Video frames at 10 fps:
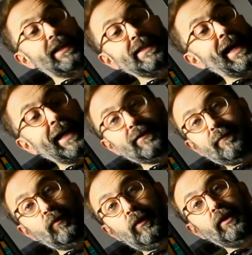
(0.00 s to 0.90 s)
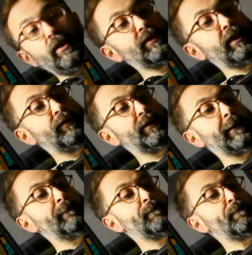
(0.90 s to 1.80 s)
sad that Wilko's
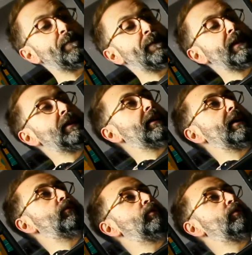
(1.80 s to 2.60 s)
closing. I will